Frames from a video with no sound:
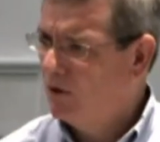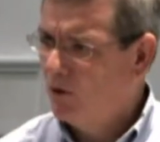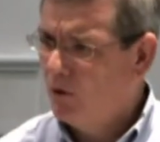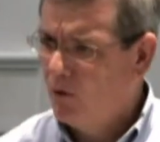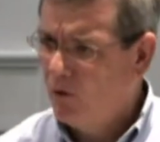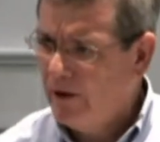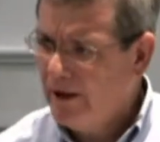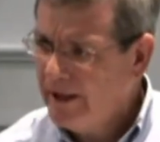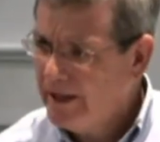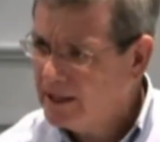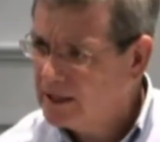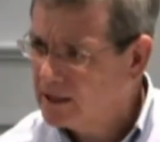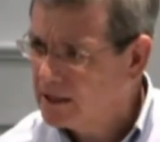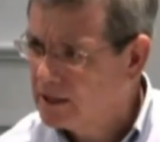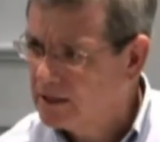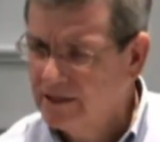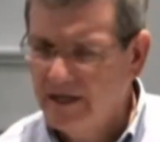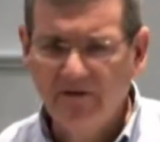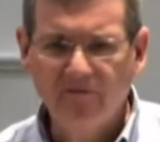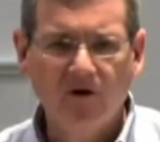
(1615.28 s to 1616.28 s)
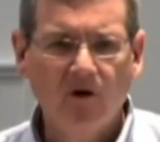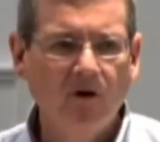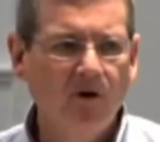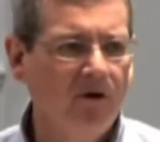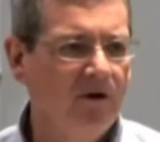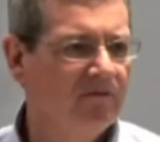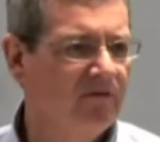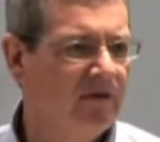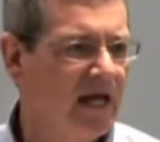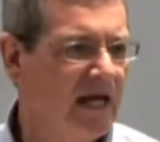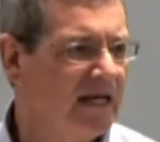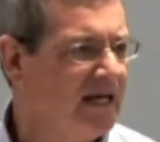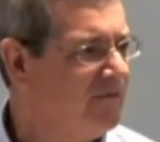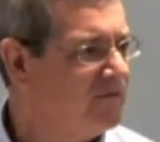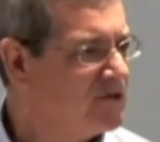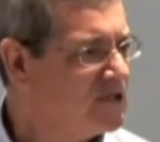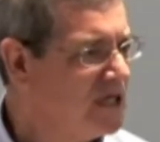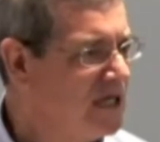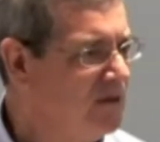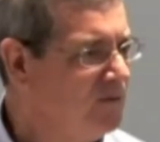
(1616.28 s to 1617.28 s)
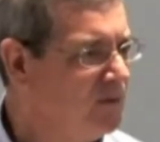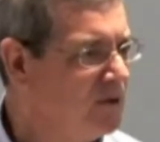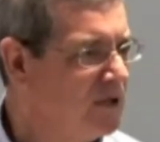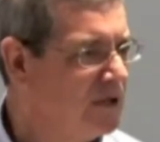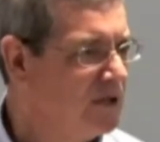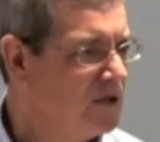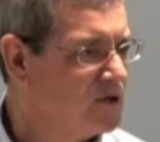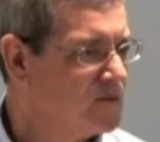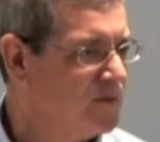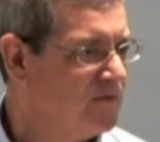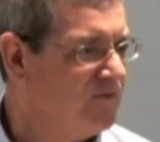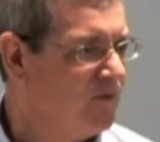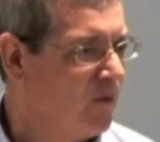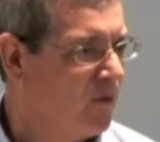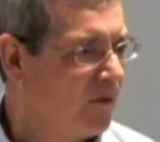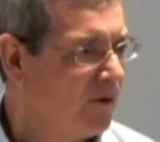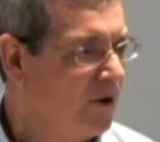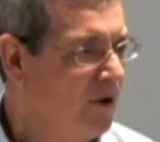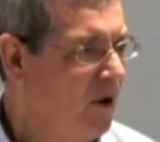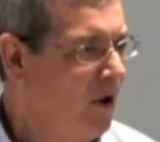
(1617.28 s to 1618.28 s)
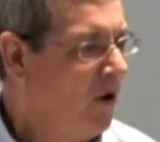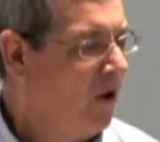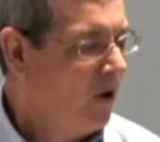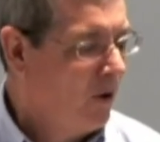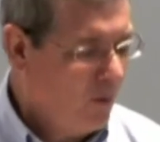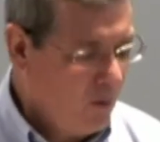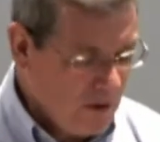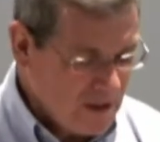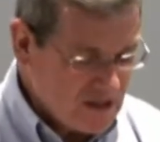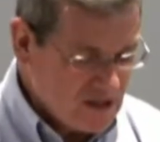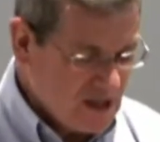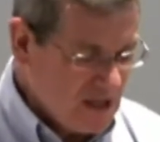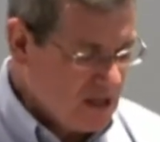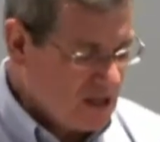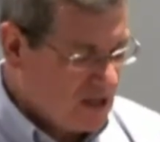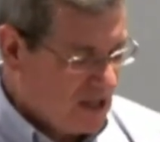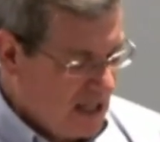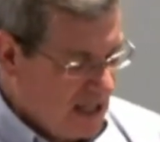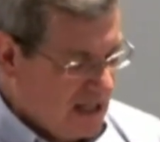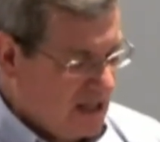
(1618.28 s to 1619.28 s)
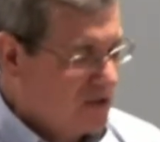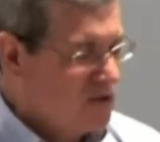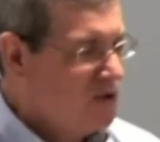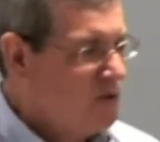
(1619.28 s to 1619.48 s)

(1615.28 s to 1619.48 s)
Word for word: What? Never heard of that. Never seen one of those before. Or what's this thing that you